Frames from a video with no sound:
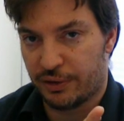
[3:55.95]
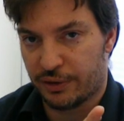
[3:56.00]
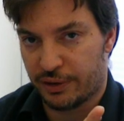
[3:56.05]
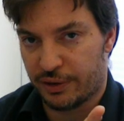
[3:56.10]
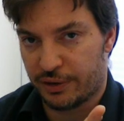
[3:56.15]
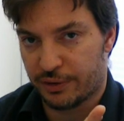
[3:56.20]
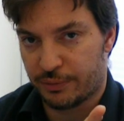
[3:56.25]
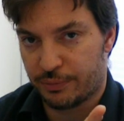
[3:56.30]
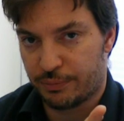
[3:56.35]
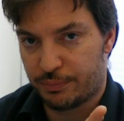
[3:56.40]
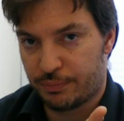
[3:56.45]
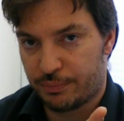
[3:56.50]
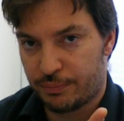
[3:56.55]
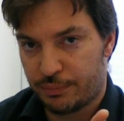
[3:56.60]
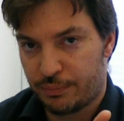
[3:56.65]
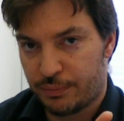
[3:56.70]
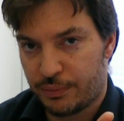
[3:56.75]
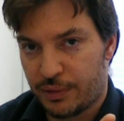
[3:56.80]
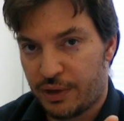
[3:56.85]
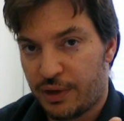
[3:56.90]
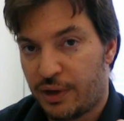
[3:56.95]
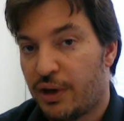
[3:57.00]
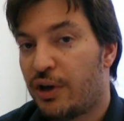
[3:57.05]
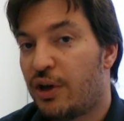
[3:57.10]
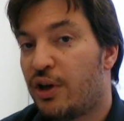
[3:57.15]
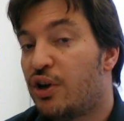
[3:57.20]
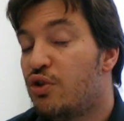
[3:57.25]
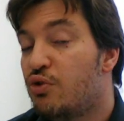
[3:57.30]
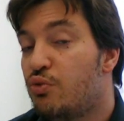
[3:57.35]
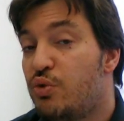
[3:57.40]
earlier
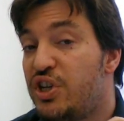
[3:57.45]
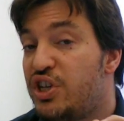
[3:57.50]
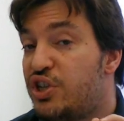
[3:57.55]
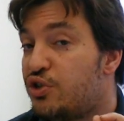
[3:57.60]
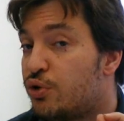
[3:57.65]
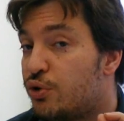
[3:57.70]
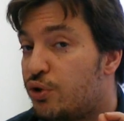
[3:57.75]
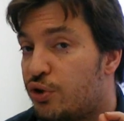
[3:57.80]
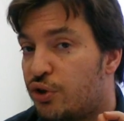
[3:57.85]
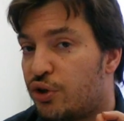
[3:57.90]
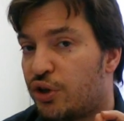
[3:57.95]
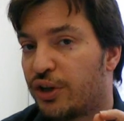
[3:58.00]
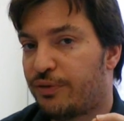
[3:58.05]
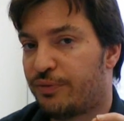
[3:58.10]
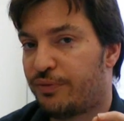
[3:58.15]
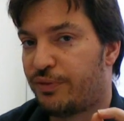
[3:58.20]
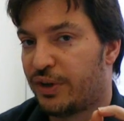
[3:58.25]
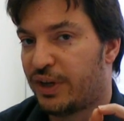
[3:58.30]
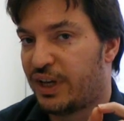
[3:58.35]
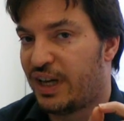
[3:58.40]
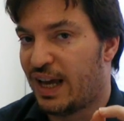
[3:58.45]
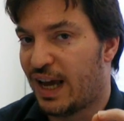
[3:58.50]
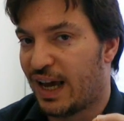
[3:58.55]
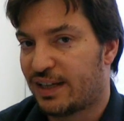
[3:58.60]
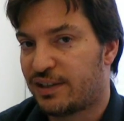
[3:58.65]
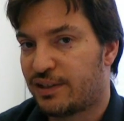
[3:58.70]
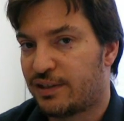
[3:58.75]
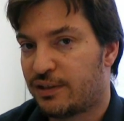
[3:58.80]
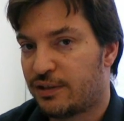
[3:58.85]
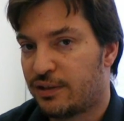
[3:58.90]
we should not
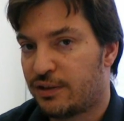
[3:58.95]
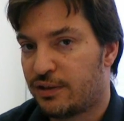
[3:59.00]
forget